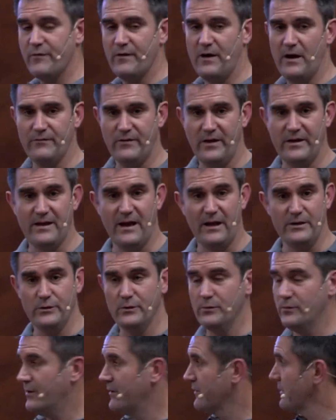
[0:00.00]
5.8 and
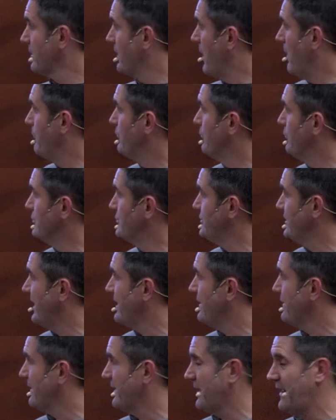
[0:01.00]
you are approaching
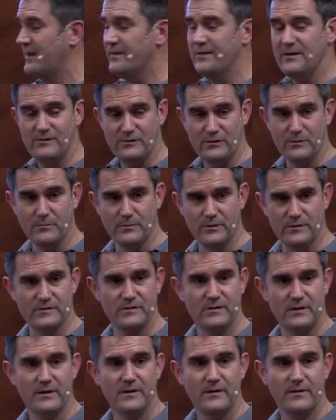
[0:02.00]
anything like these numbers,
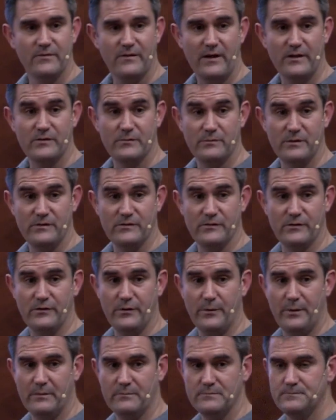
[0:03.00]
that's a reason to
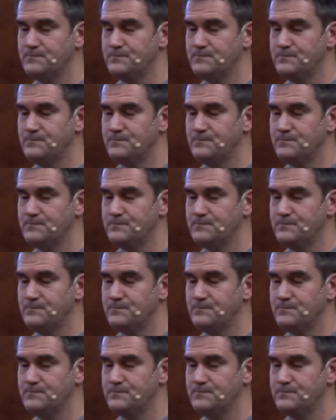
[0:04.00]
do it.